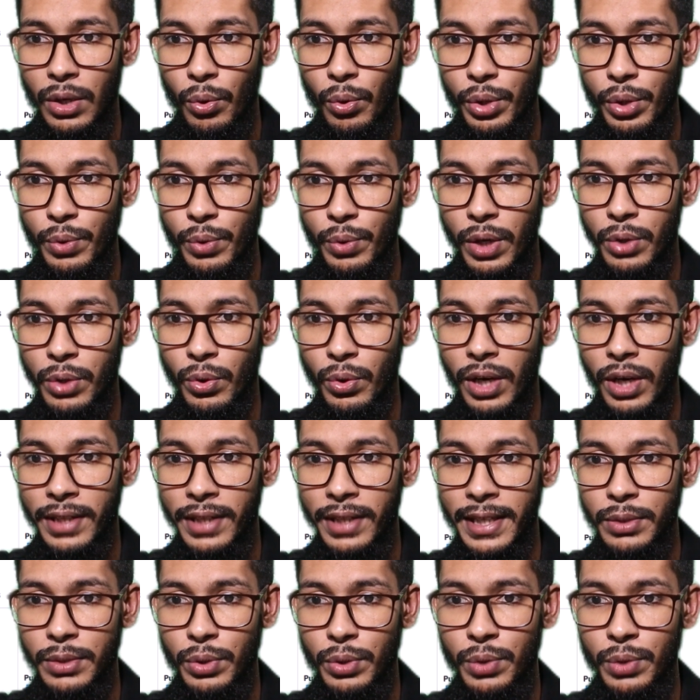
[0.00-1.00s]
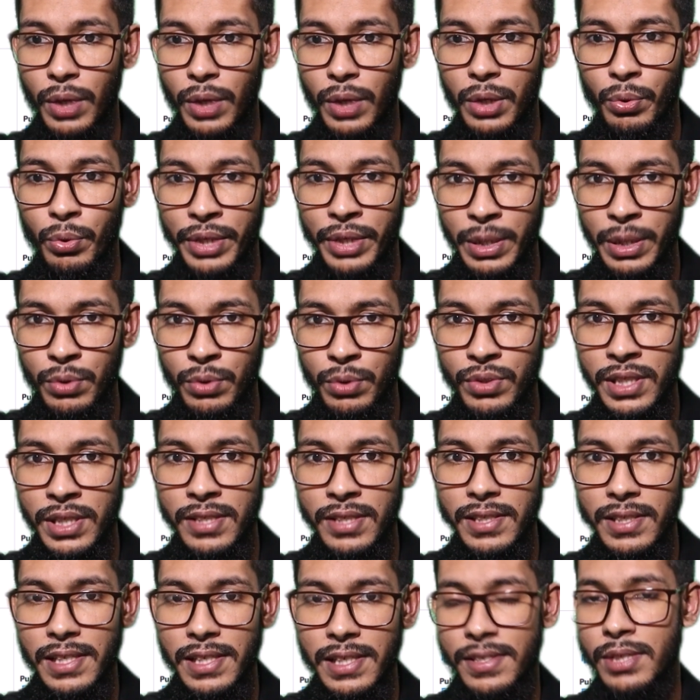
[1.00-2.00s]
We want to connect, we want to use
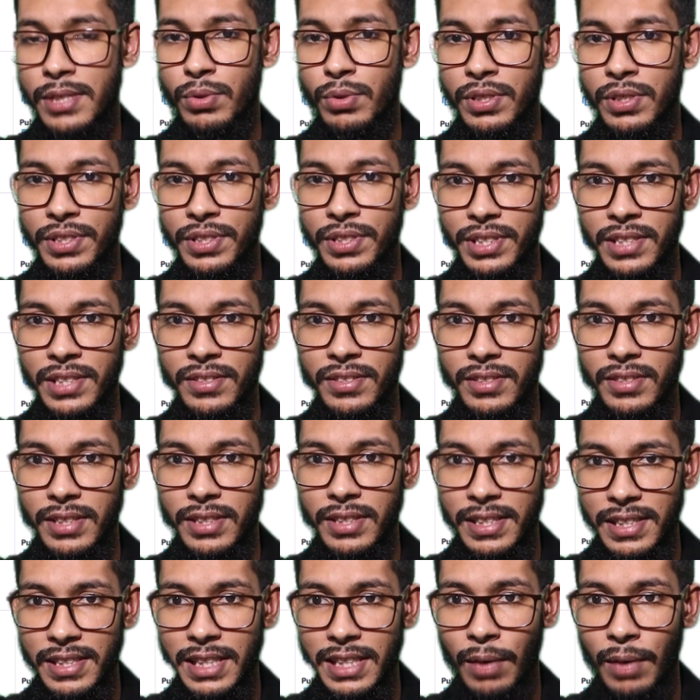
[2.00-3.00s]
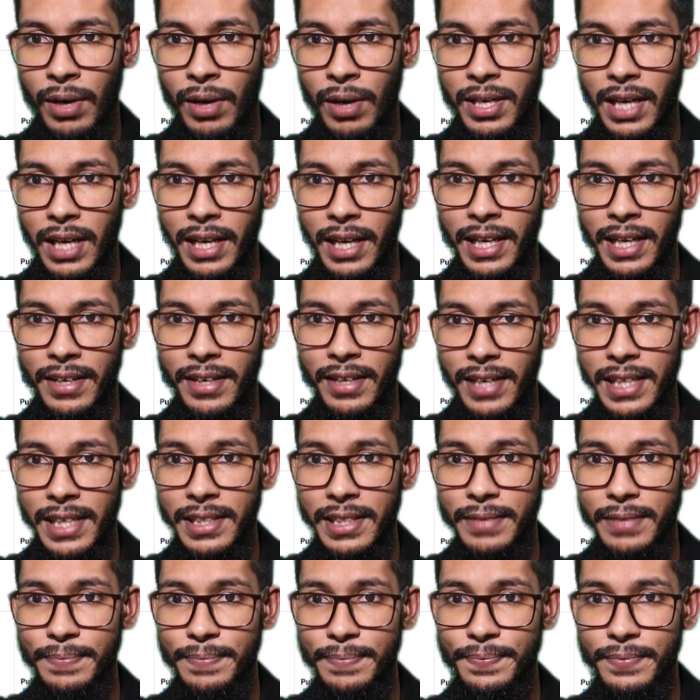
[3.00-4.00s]
this EC2 instance. This is our target,
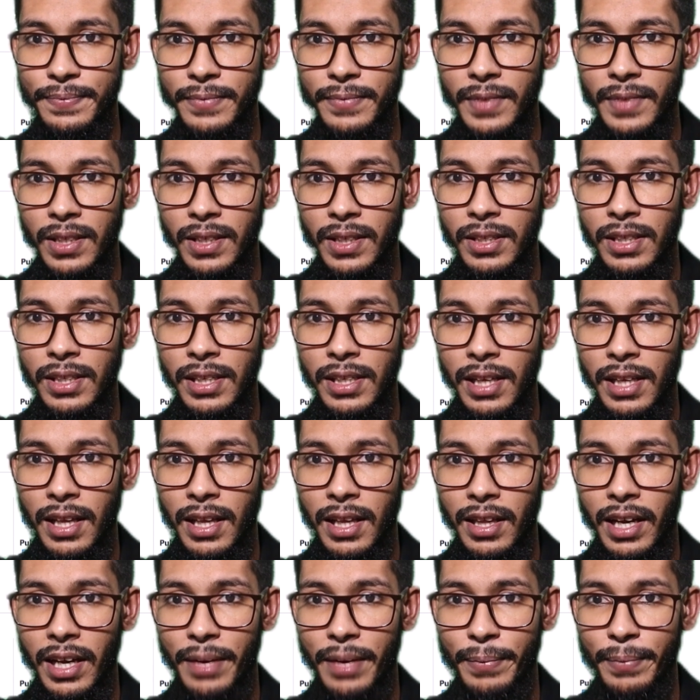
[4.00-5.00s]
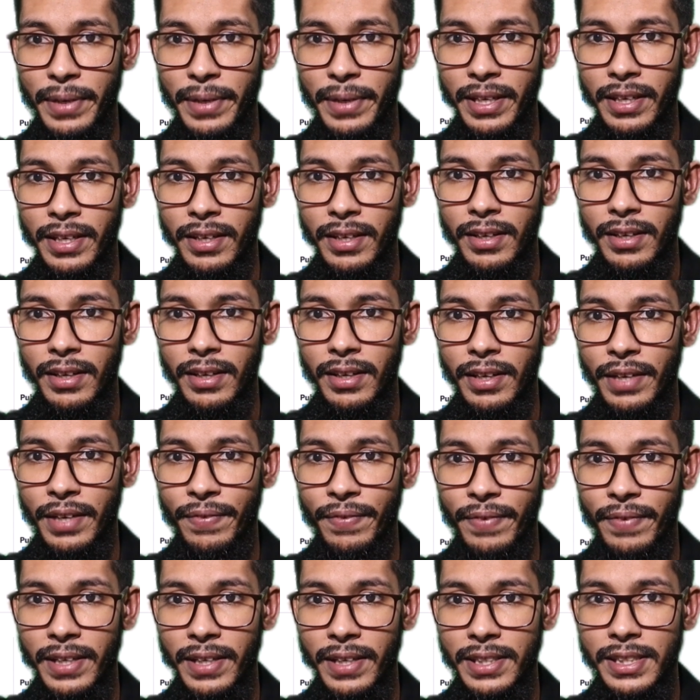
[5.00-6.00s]
right? Let me
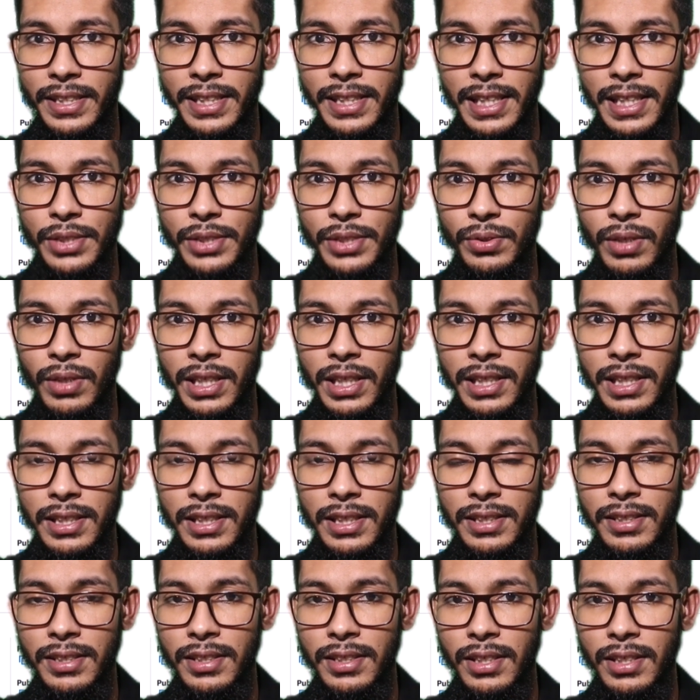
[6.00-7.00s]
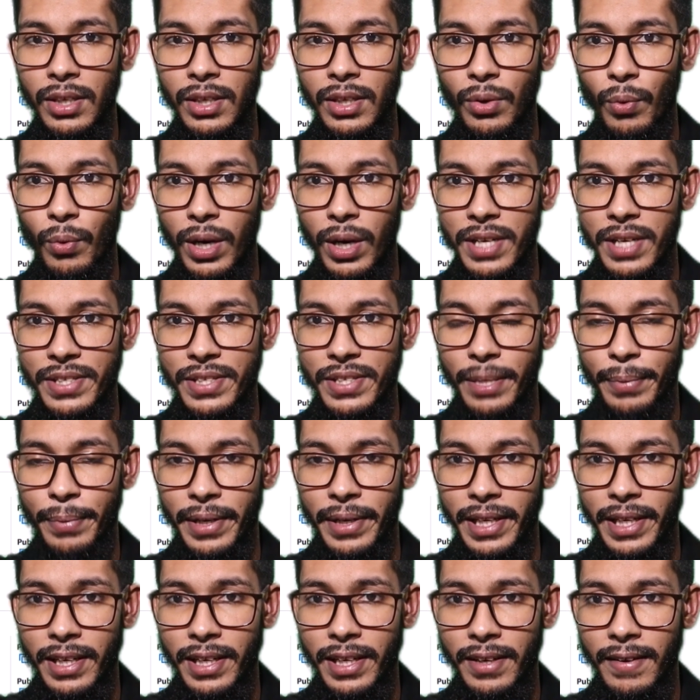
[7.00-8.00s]
refresh actually what is
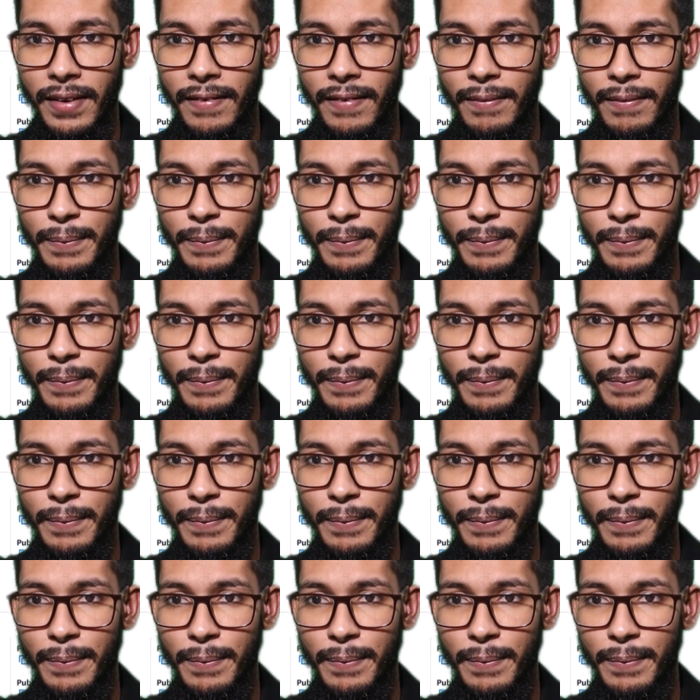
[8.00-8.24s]
happening.